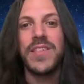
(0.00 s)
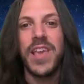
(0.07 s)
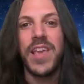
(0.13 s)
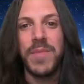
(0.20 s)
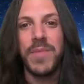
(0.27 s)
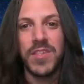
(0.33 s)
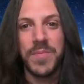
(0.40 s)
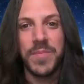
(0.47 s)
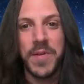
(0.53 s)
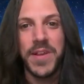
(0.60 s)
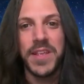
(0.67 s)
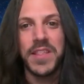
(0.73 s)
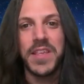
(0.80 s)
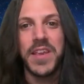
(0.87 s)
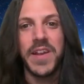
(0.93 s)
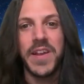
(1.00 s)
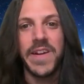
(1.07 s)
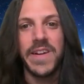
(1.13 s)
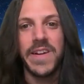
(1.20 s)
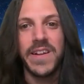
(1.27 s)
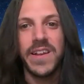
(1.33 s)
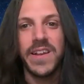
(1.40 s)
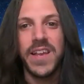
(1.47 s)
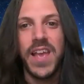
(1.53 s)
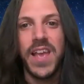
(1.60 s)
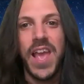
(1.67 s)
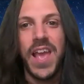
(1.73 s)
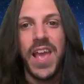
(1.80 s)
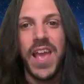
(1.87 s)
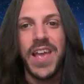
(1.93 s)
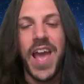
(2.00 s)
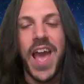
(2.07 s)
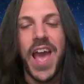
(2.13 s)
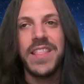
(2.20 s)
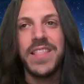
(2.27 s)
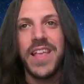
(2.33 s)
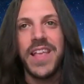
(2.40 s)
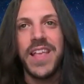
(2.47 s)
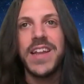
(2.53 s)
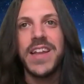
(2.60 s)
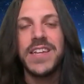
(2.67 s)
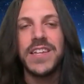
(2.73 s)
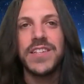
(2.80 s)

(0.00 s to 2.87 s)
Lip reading: Same experience here. I